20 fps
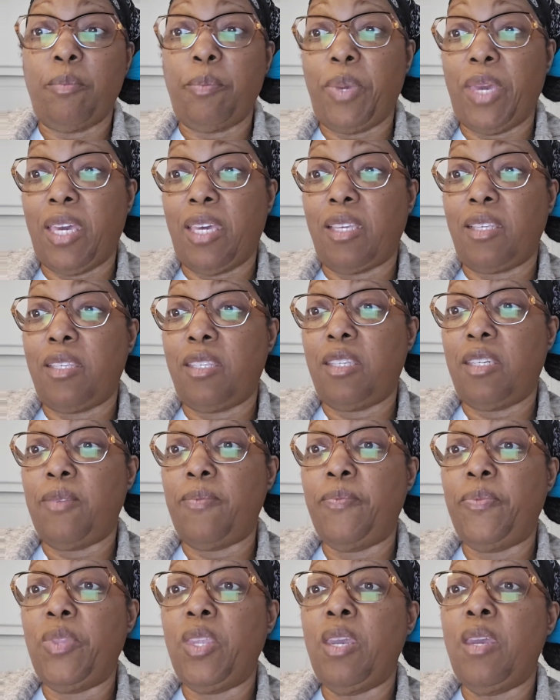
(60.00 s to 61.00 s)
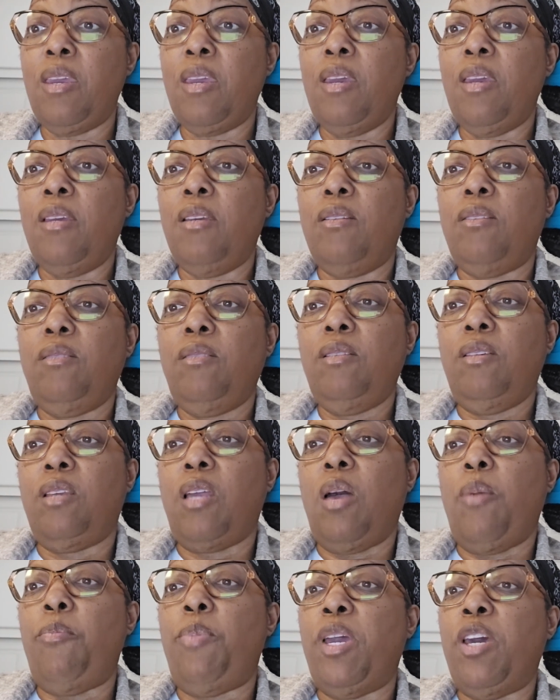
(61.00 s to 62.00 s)
and pests.
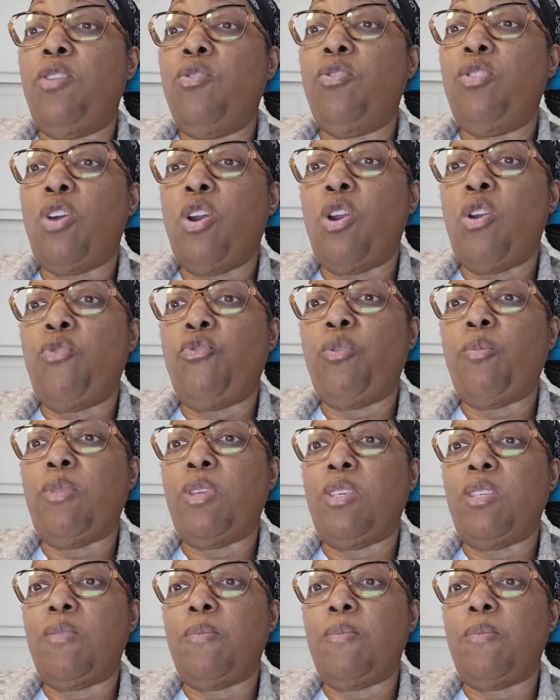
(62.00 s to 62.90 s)
A better term for